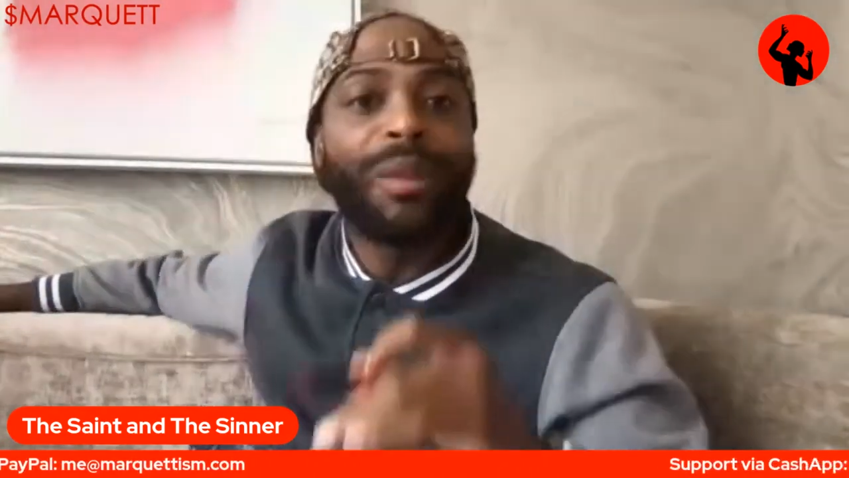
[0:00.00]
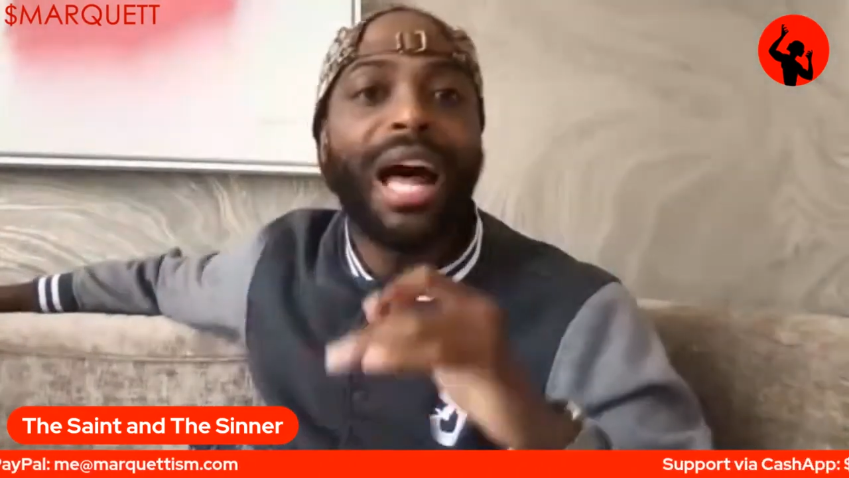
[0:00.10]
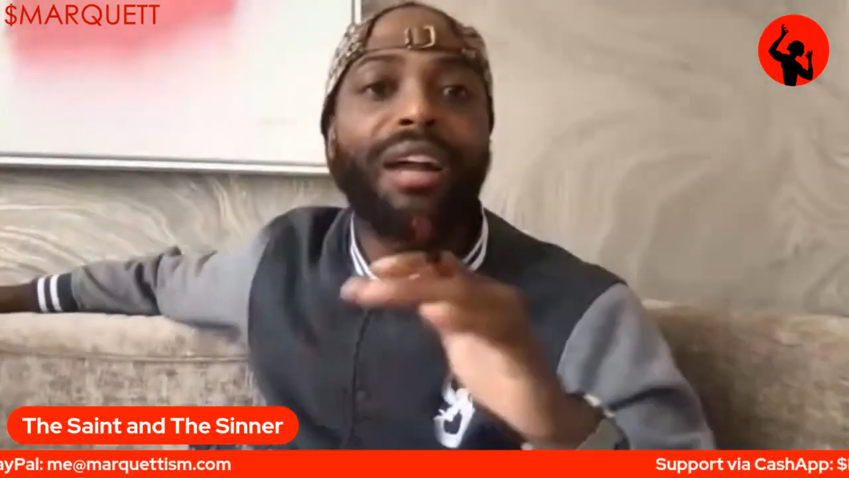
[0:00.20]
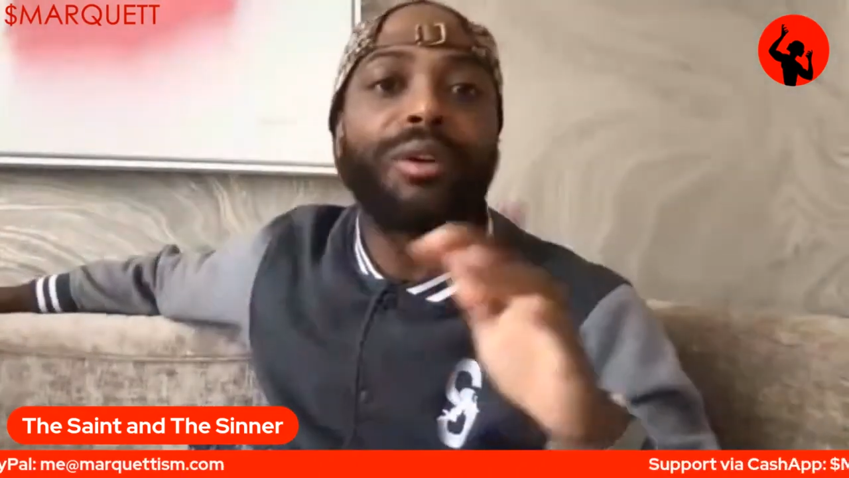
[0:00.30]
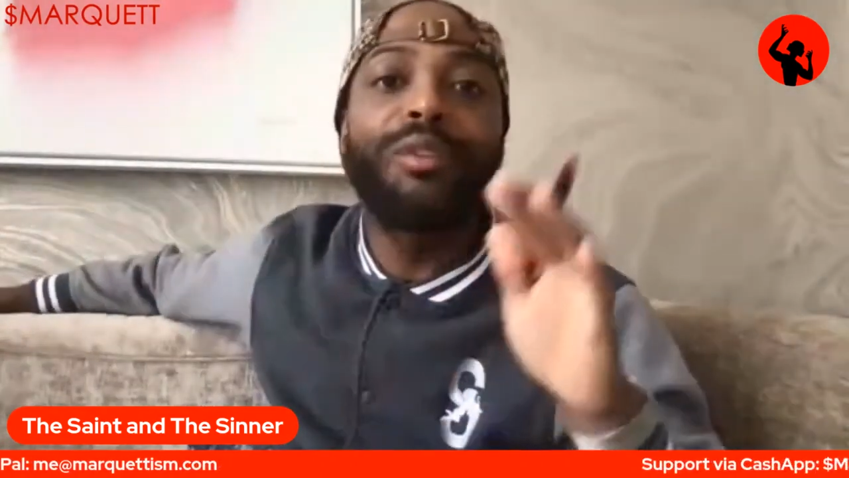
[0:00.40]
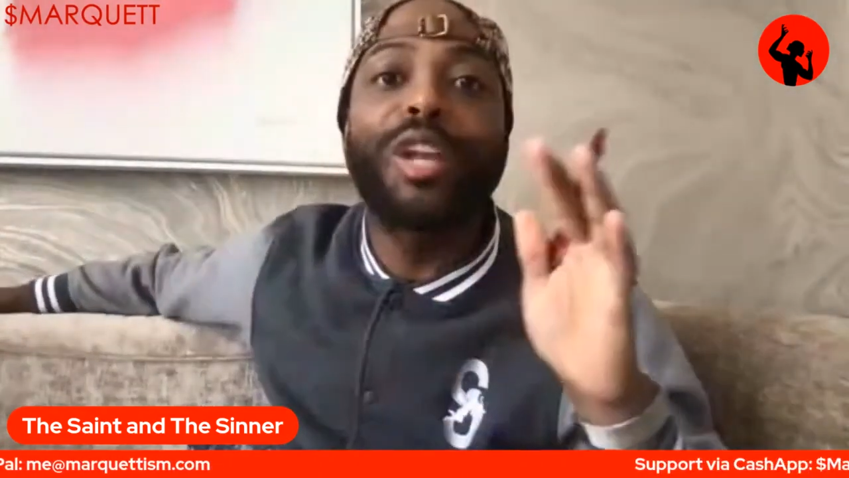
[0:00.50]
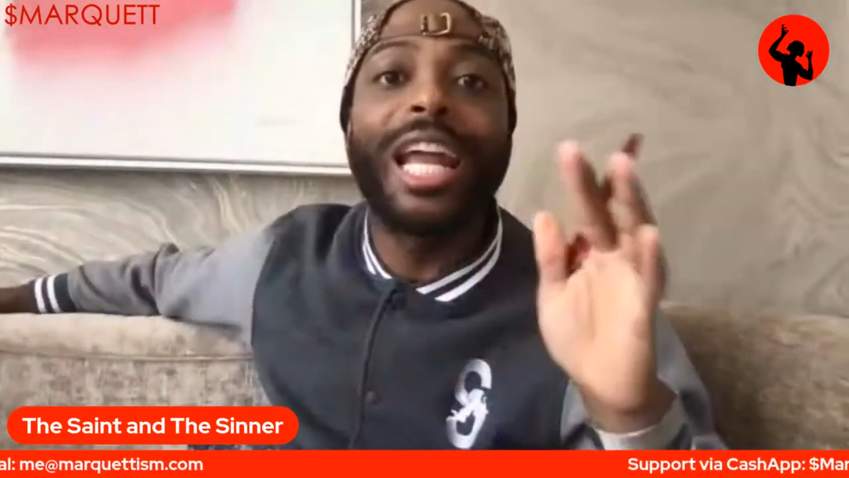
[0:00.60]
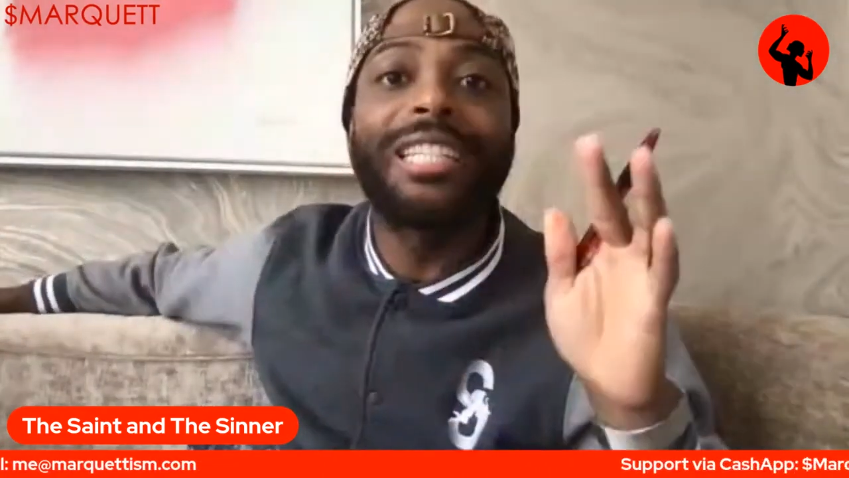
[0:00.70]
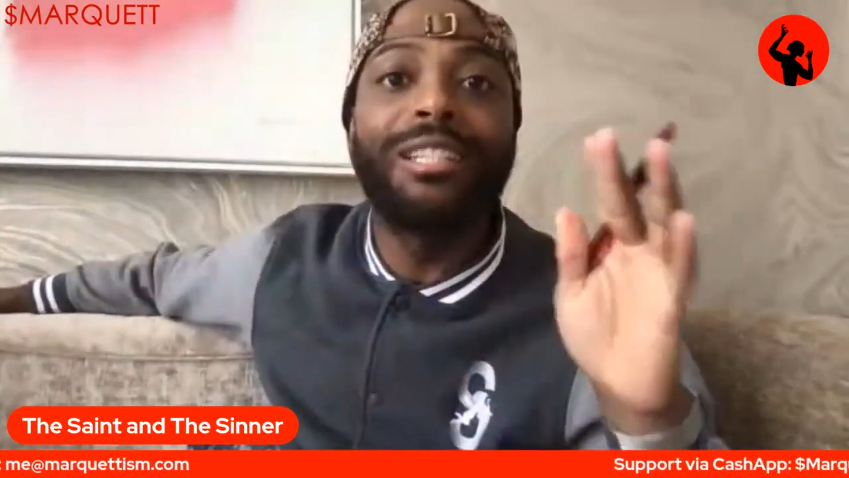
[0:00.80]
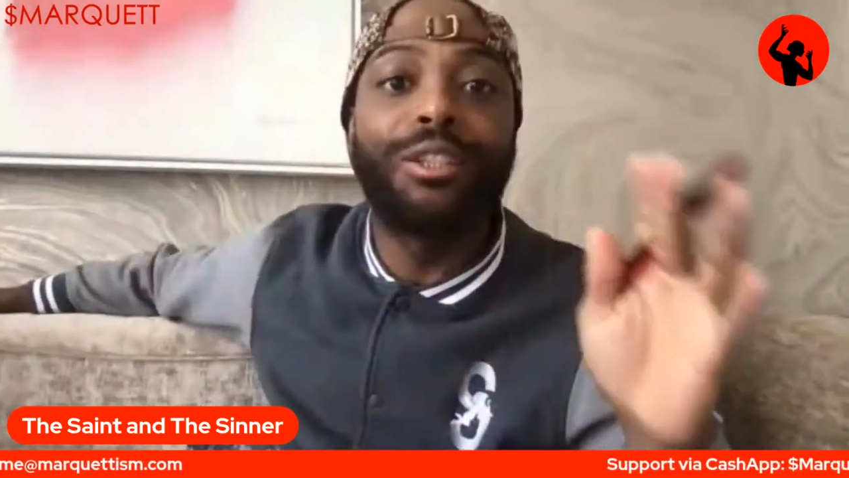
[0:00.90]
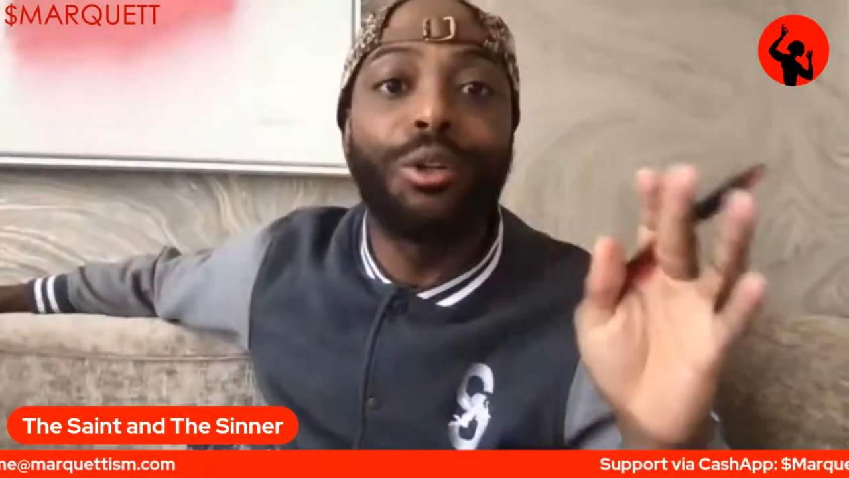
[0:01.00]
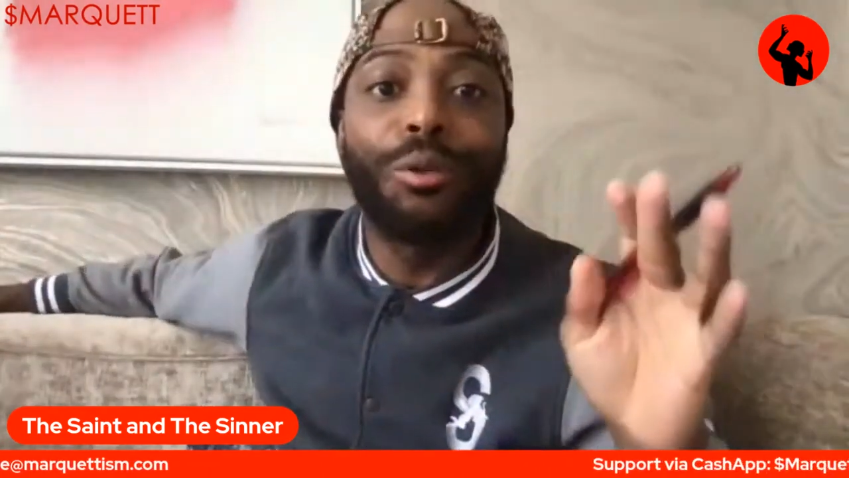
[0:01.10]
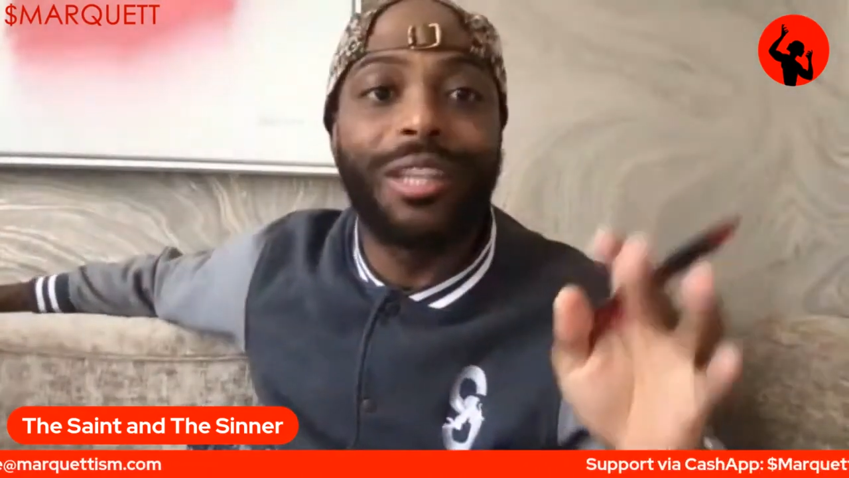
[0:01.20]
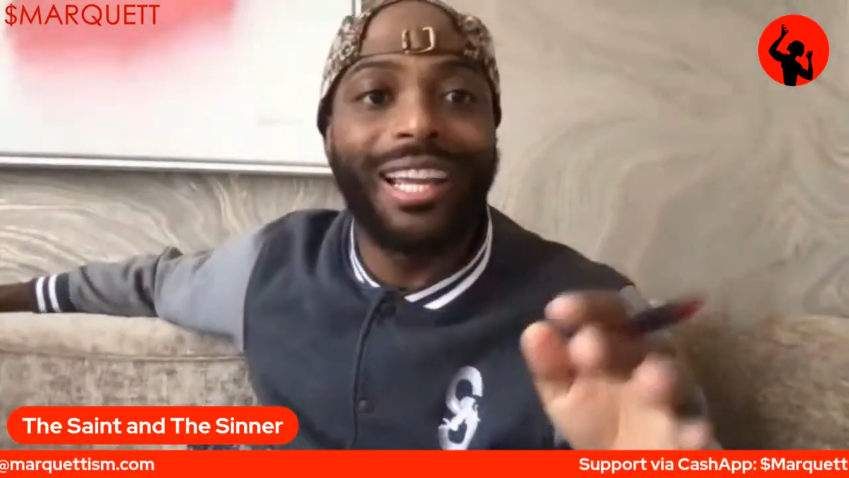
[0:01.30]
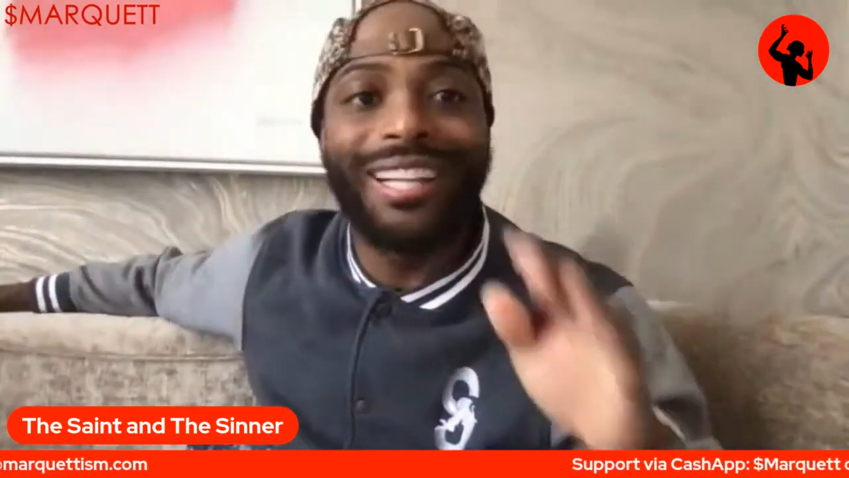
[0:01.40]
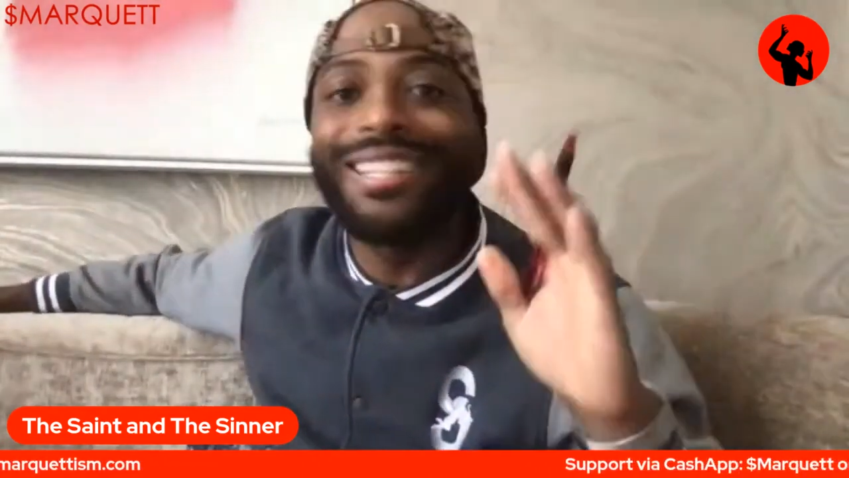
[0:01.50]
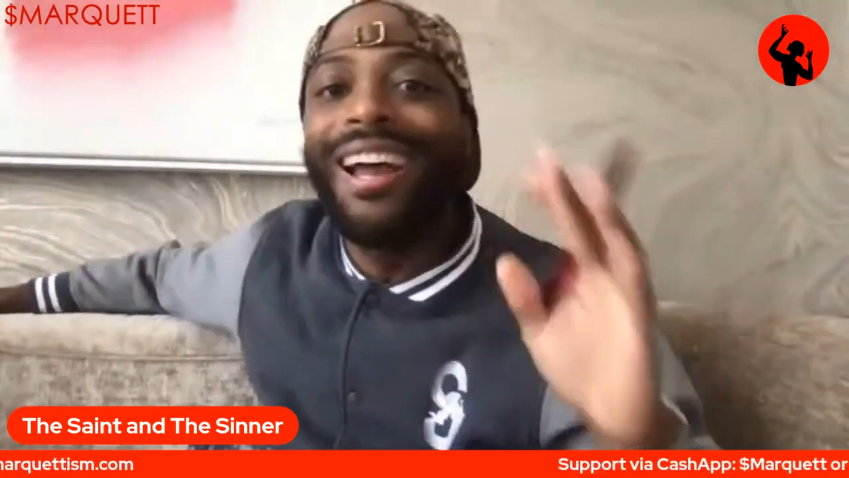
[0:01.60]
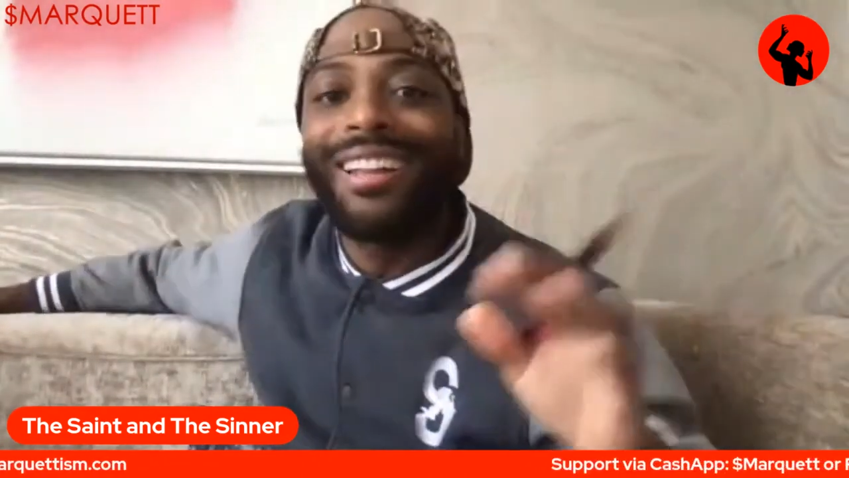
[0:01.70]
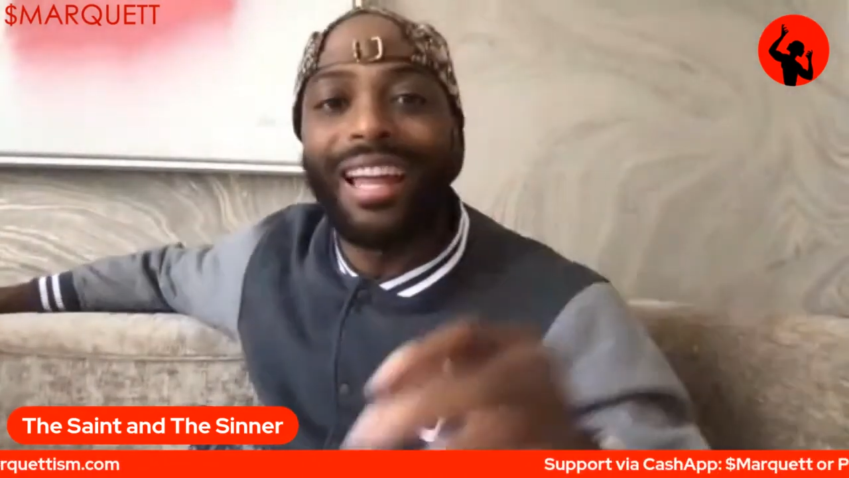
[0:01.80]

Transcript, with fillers: I don't even like to do things